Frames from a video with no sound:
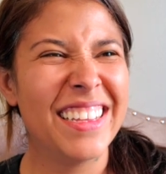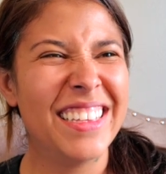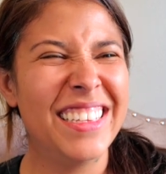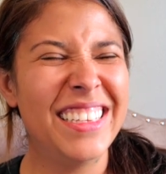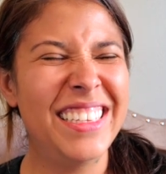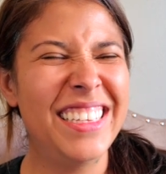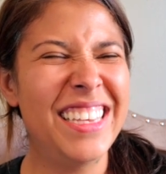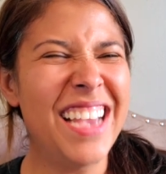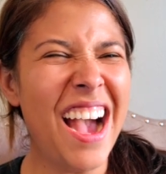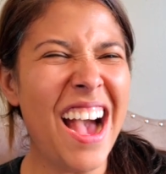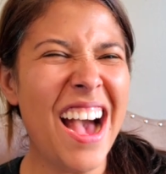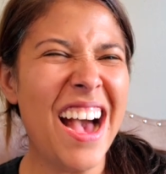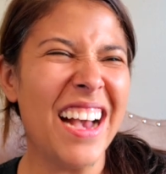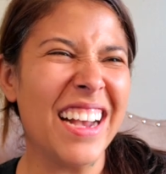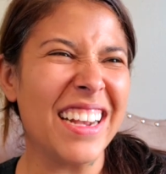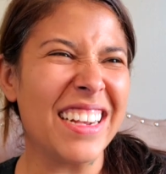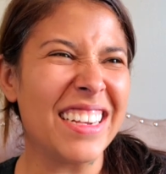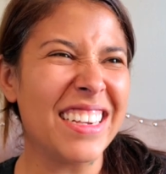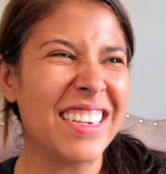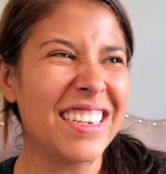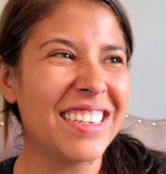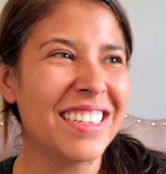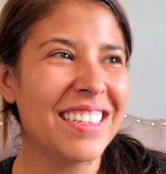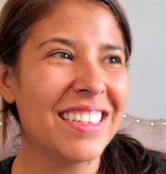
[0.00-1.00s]

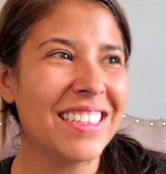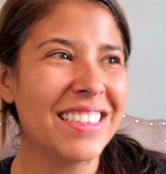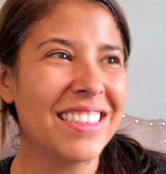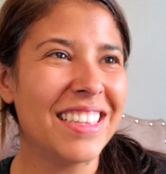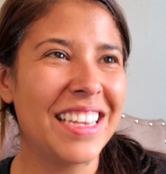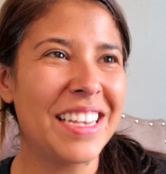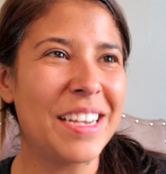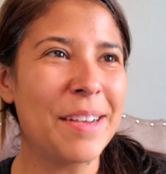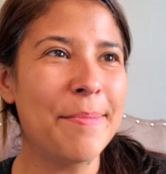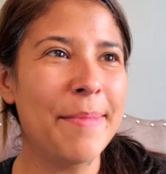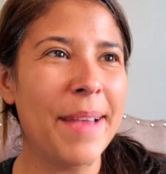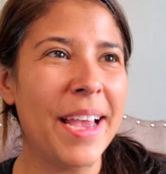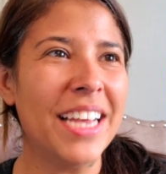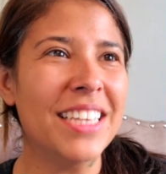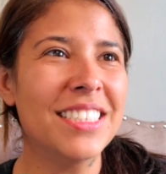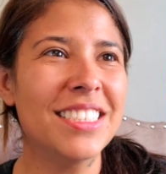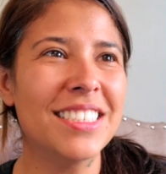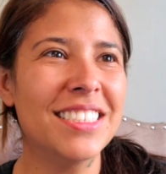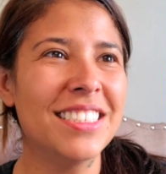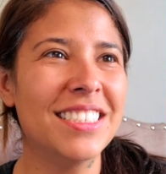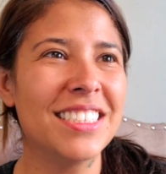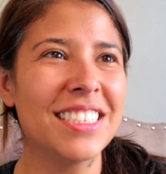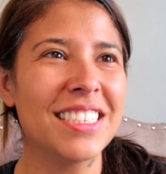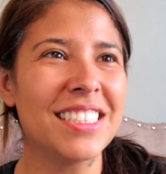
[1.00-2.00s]
Yuck. Like,
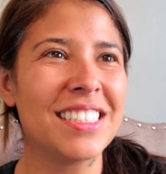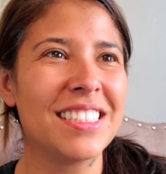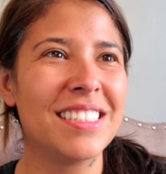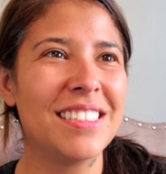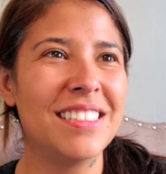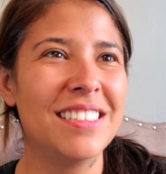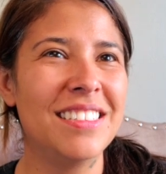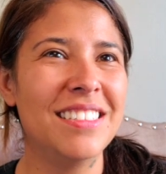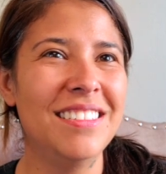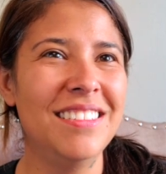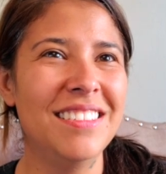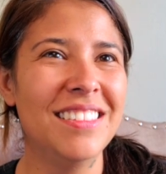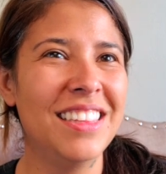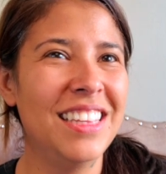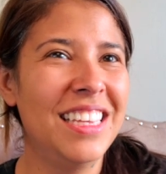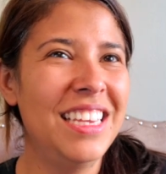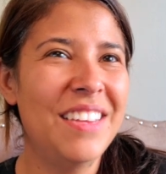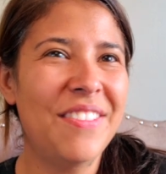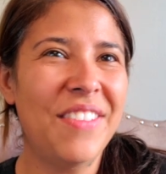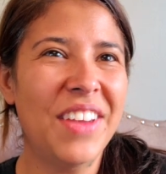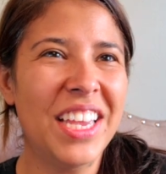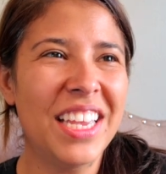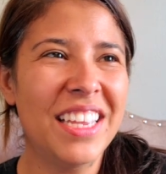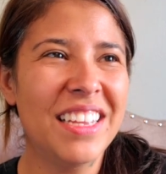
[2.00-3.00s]
imagine just
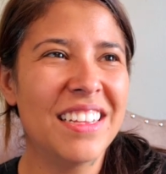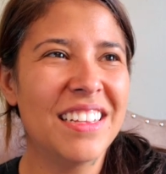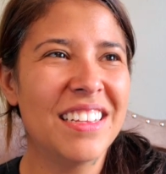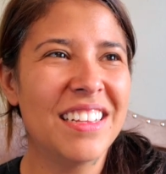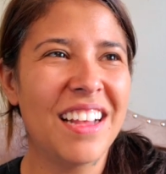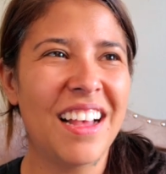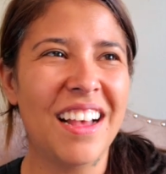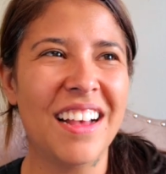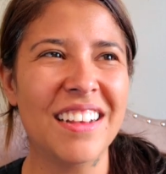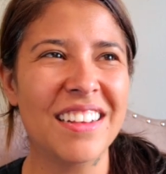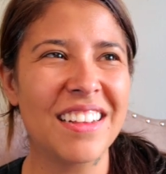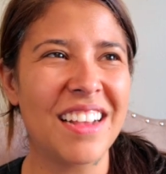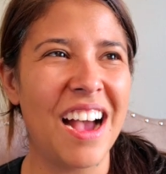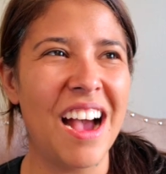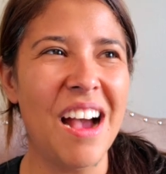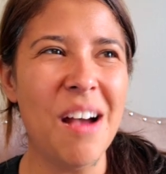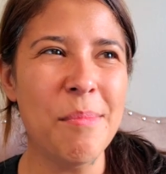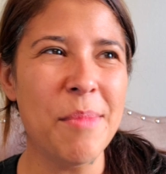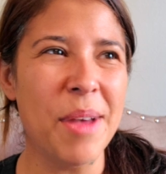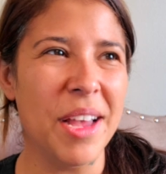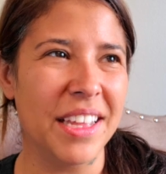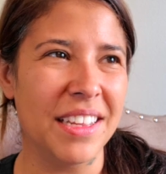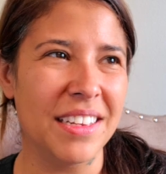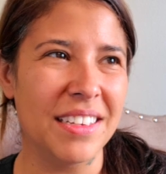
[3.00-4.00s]
leaving a
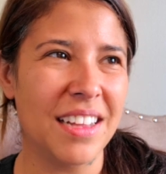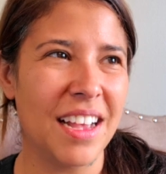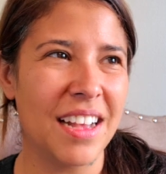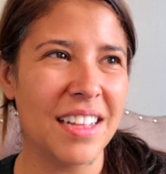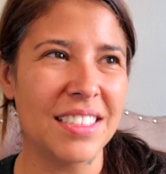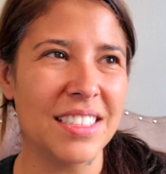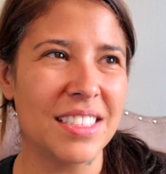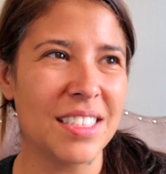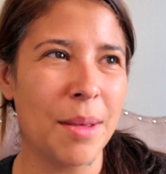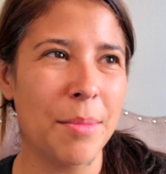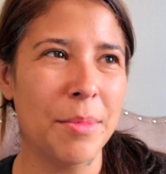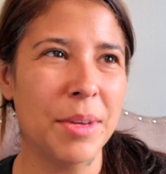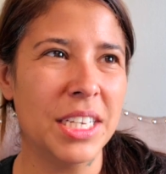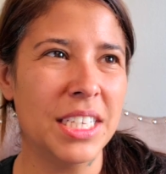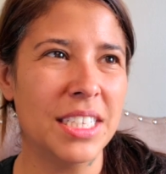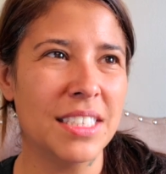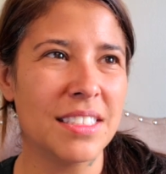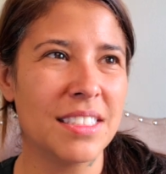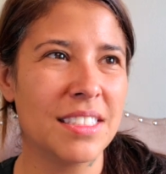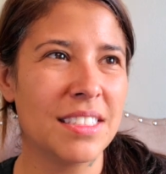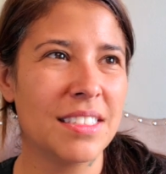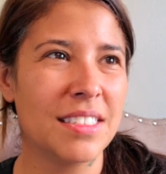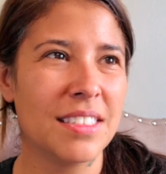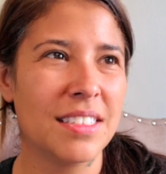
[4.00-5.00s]
comment on
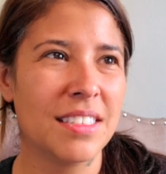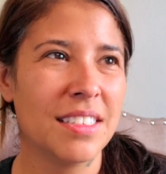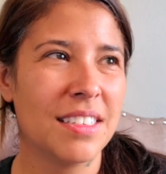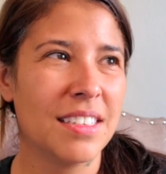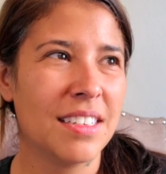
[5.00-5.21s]
somebody's,